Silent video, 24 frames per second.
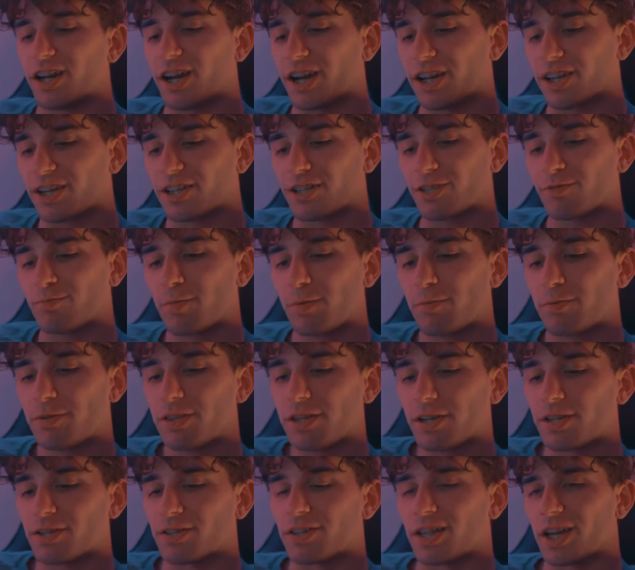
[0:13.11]
I Remember
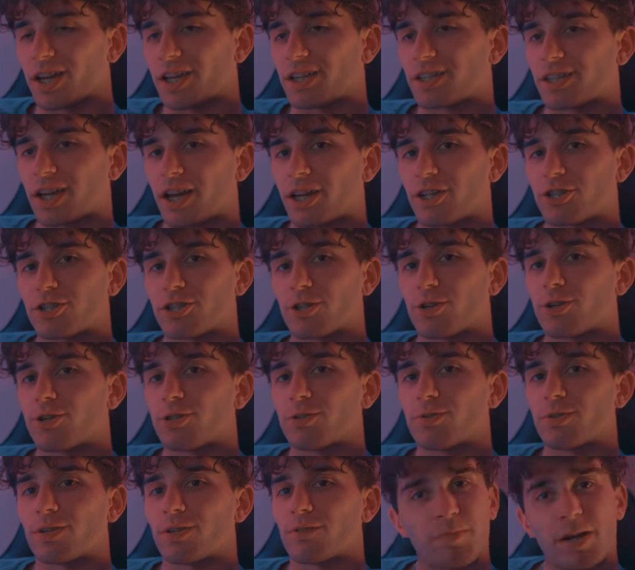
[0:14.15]
that light I showed
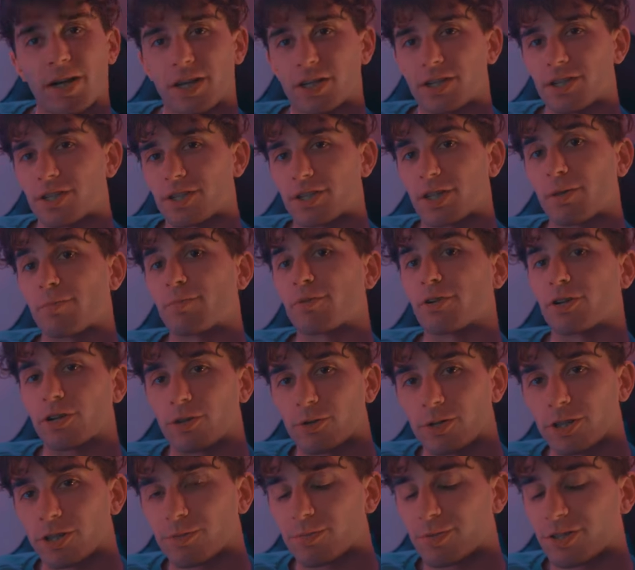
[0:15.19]
you in, back in December on
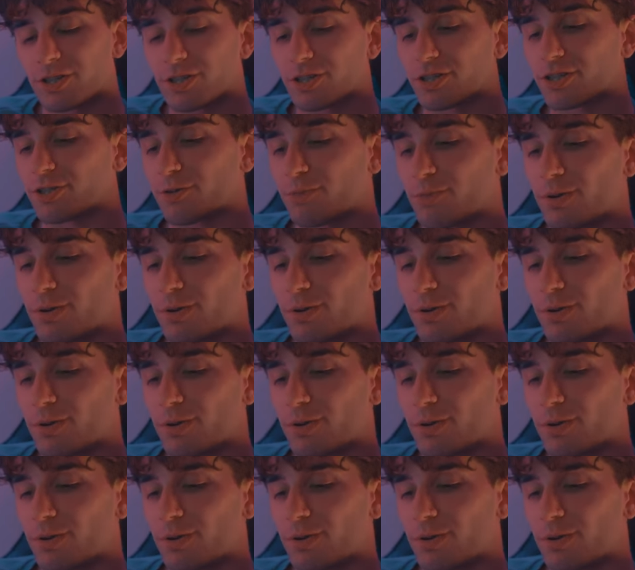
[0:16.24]
Christmas?